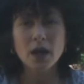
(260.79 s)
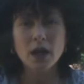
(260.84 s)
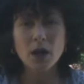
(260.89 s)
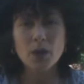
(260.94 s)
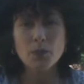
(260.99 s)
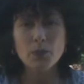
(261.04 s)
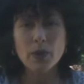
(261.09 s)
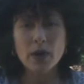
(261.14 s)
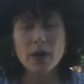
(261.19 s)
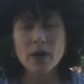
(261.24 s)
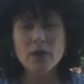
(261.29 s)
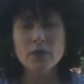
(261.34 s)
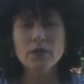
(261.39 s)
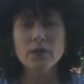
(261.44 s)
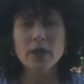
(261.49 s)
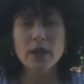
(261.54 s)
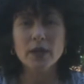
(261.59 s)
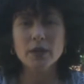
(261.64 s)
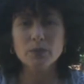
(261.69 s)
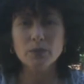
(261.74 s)
above
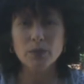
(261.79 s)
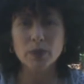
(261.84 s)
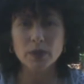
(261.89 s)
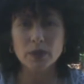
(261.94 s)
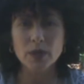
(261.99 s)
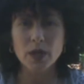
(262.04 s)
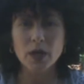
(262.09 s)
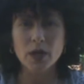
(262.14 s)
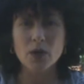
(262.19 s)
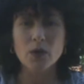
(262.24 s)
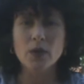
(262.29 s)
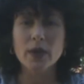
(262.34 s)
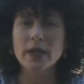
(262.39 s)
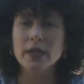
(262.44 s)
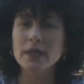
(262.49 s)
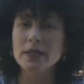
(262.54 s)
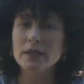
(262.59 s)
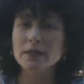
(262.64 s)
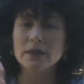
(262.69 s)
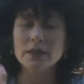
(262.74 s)
and below,
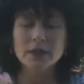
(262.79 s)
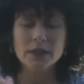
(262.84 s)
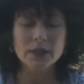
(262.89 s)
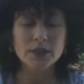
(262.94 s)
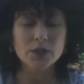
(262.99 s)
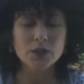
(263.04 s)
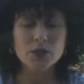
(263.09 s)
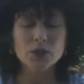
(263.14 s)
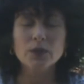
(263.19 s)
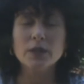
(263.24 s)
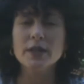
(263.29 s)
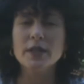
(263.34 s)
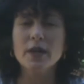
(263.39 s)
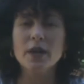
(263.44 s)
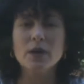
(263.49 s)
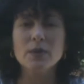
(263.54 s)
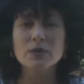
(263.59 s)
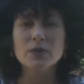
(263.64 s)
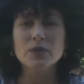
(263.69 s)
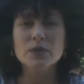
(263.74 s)
and it literally
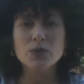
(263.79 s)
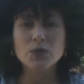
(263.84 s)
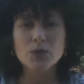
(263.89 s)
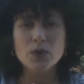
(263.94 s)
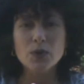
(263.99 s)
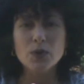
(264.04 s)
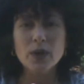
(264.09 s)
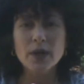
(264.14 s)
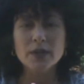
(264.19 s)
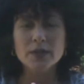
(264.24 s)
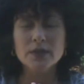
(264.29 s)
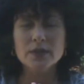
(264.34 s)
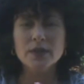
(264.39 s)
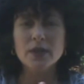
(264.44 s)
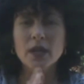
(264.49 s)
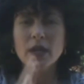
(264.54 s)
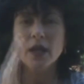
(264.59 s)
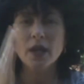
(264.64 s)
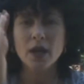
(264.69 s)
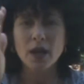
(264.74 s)
comes through us
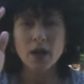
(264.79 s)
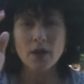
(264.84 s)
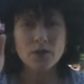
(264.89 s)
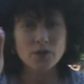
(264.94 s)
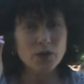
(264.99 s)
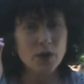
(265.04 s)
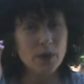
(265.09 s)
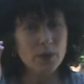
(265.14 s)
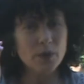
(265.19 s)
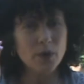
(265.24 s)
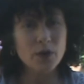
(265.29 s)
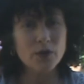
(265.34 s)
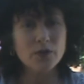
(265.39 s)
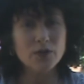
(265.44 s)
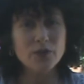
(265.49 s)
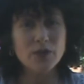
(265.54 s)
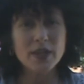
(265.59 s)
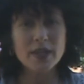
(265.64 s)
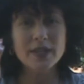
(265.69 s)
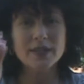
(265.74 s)
from our
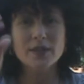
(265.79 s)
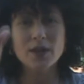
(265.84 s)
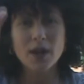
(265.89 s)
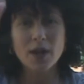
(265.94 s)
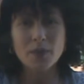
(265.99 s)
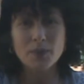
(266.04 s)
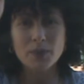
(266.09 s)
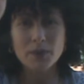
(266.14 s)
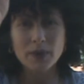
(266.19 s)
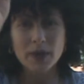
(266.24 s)
feet up